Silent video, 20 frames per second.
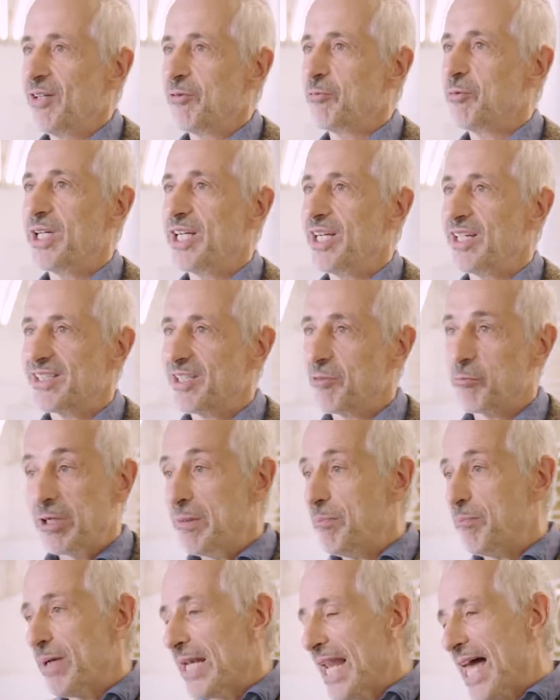where there
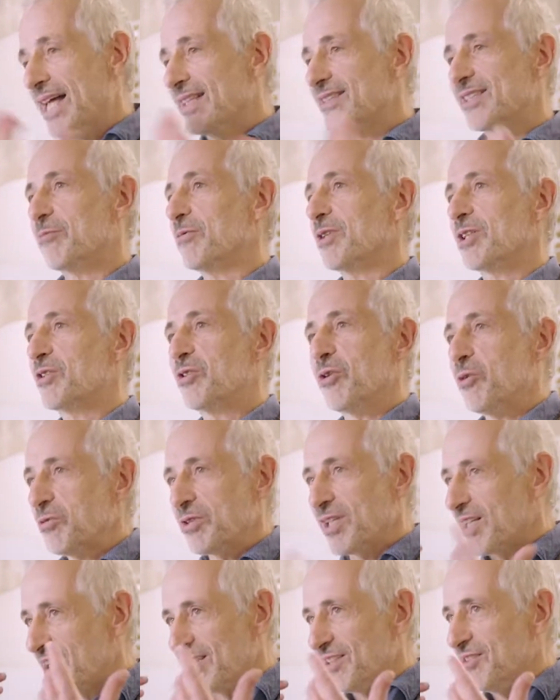were plans that were
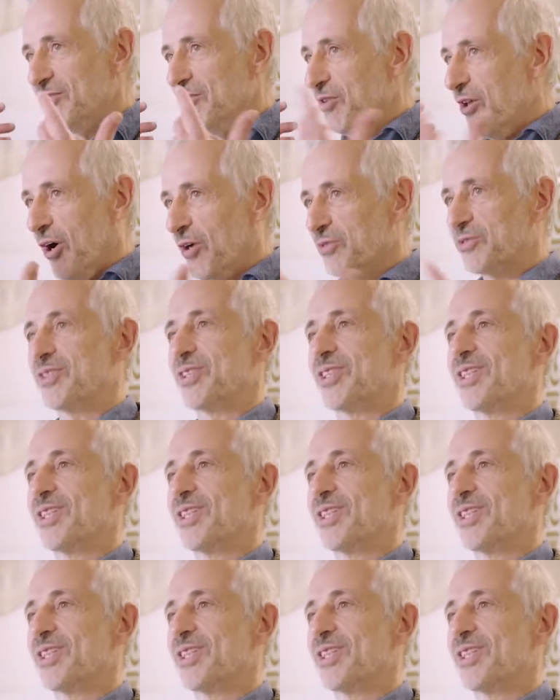totally not